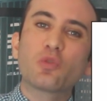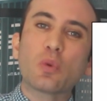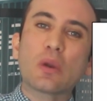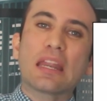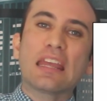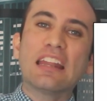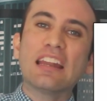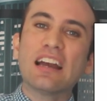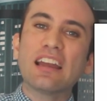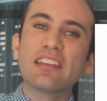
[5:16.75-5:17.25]

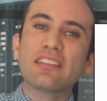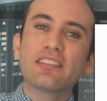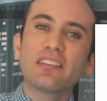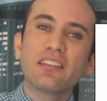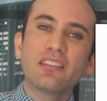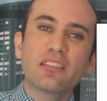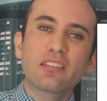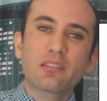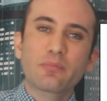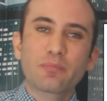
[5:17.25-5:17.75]

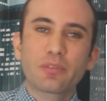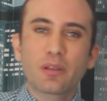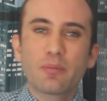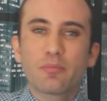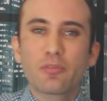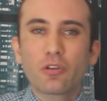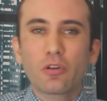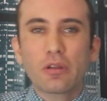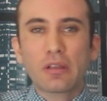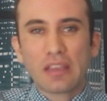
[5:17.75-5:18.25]
2019
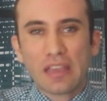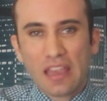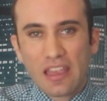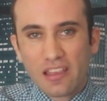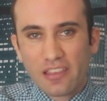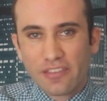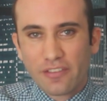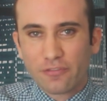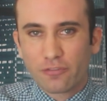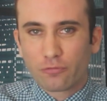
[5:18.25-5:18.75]
Supreme Court
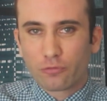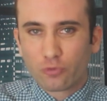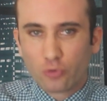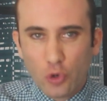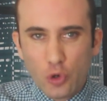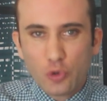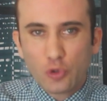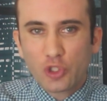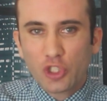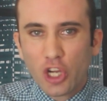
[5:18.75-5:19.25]
case of
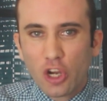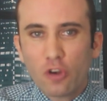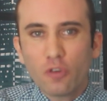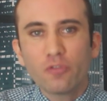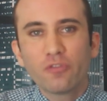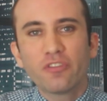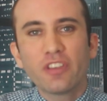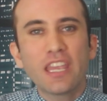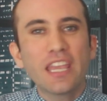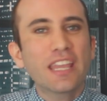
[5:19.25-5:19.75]

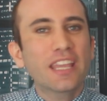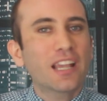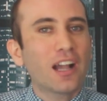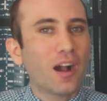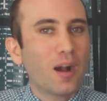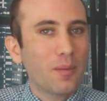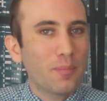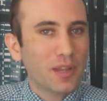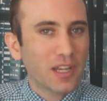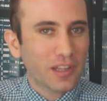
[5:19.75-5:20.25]
Rucho v
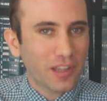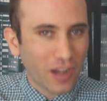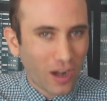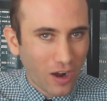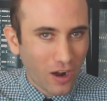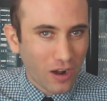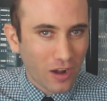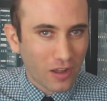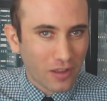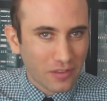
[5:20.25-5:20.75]
Common
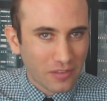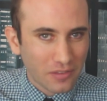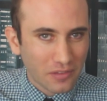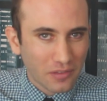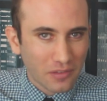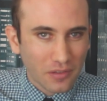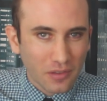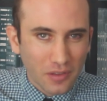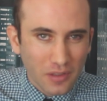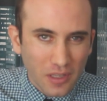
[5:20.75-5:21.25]

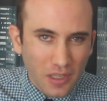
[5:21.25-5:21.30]
Cause.